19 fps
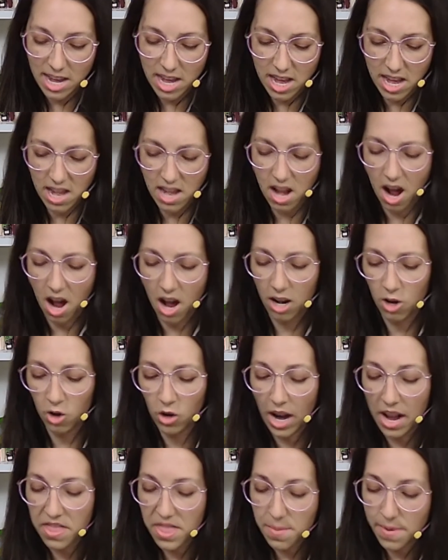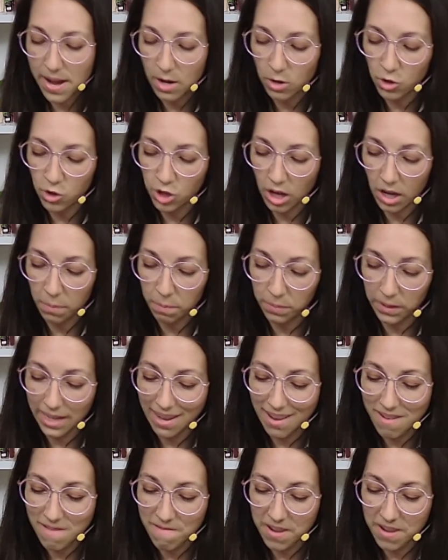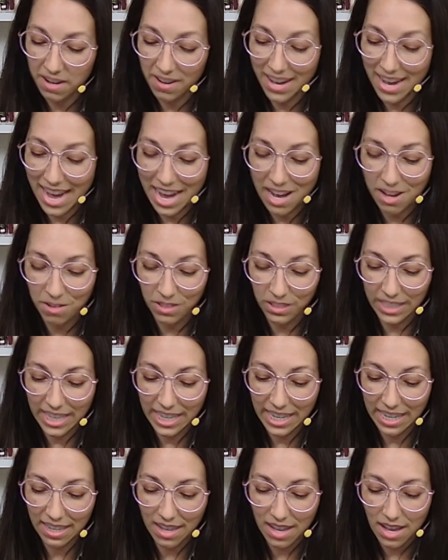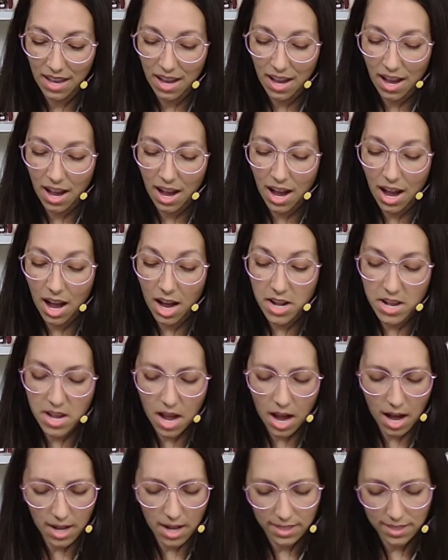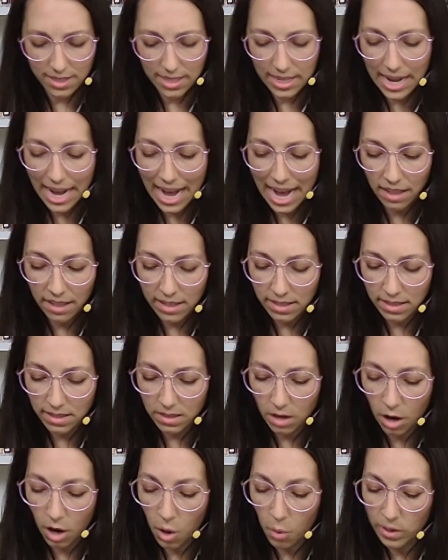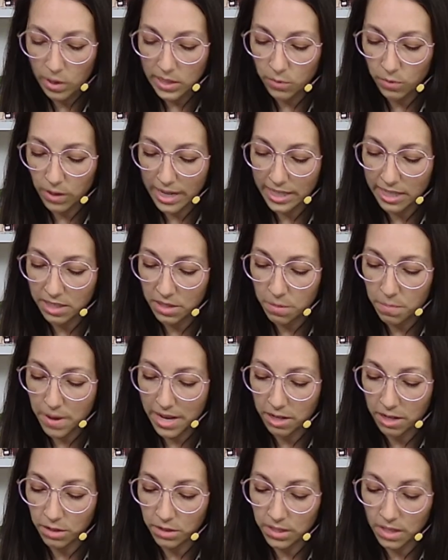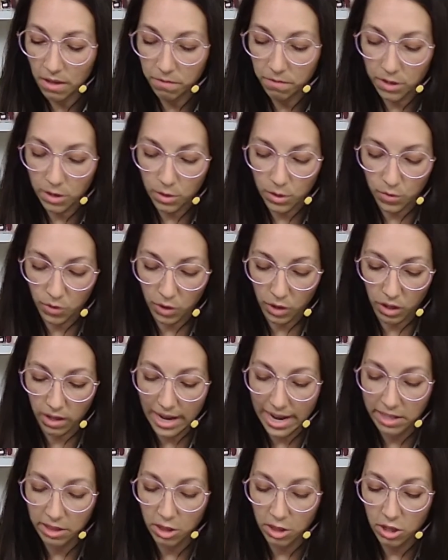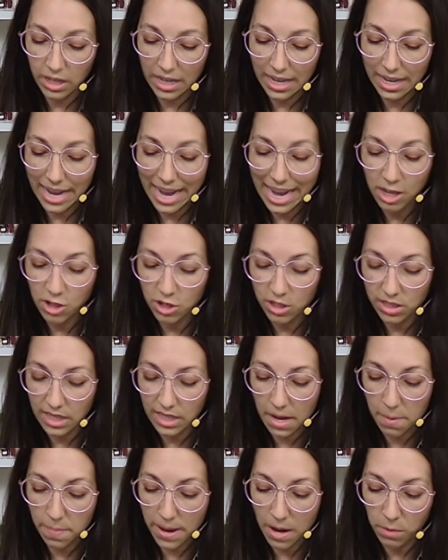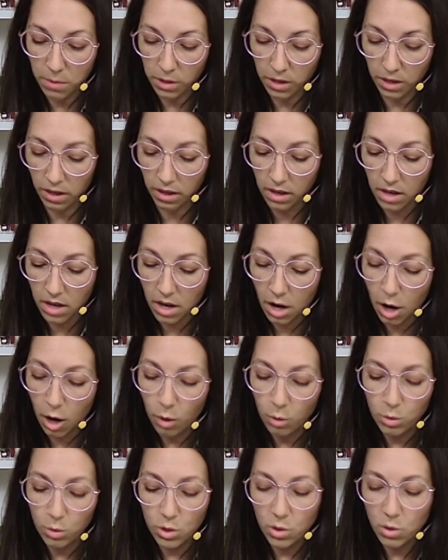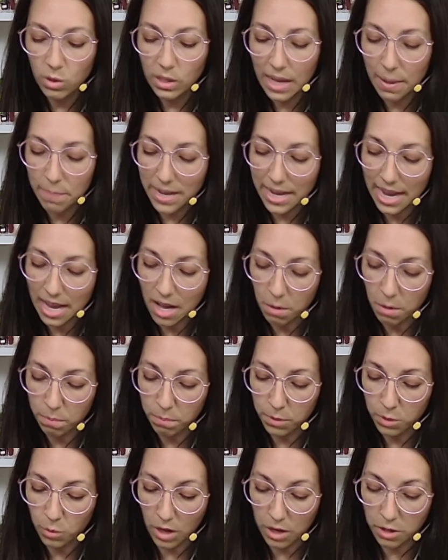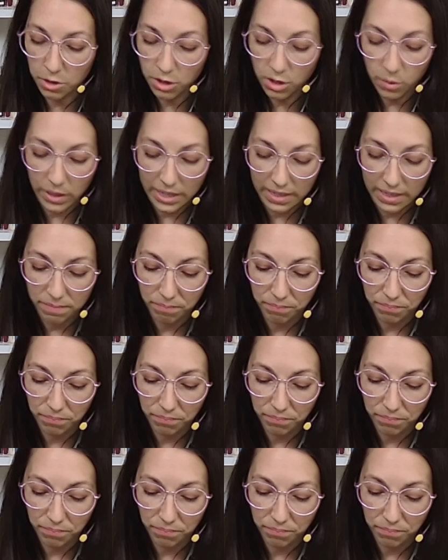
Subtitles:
not, cried the mouse sharply and very angrily. A knot, said Alice, always ready to make herself useful, and looking anxiously about her. Oh, do let me help to undo it.